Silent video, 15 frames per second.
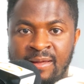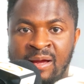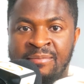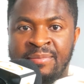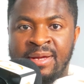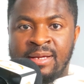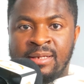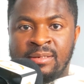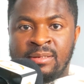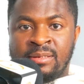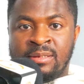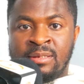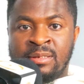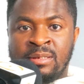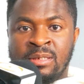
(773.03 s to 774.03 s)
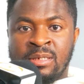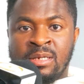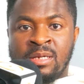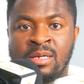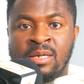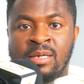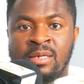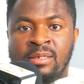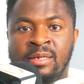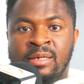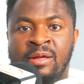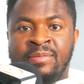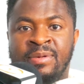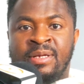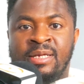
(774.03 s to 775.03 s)
I mean, the
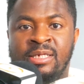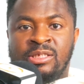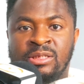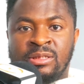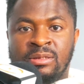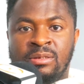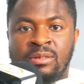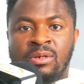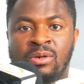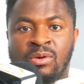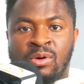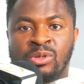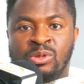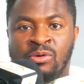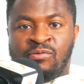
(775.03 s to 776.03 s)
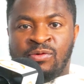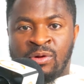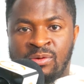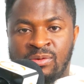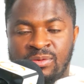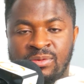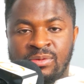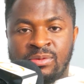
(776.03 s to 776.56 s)
immigration court of law.